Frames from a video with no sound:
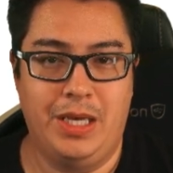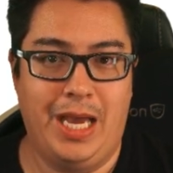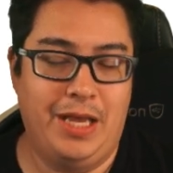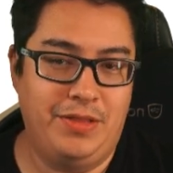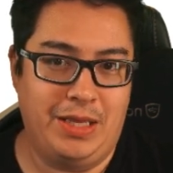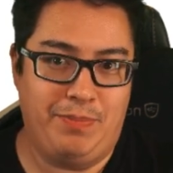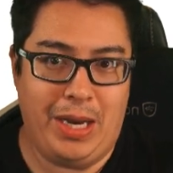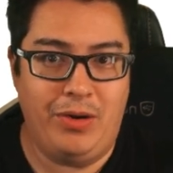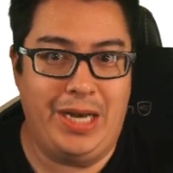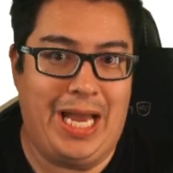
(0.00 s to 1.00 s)
and the
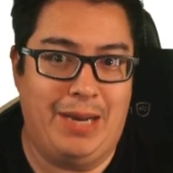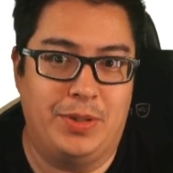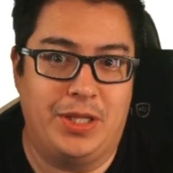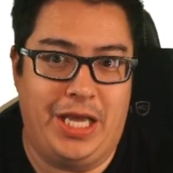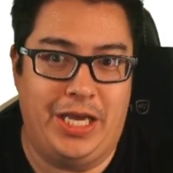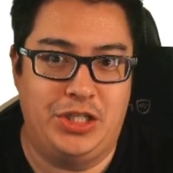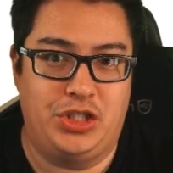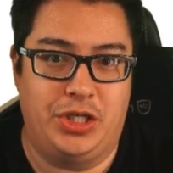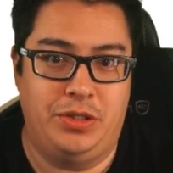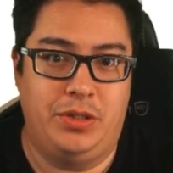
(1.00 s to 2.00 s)
parent
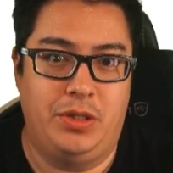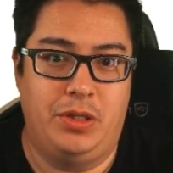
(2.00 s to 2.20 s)
application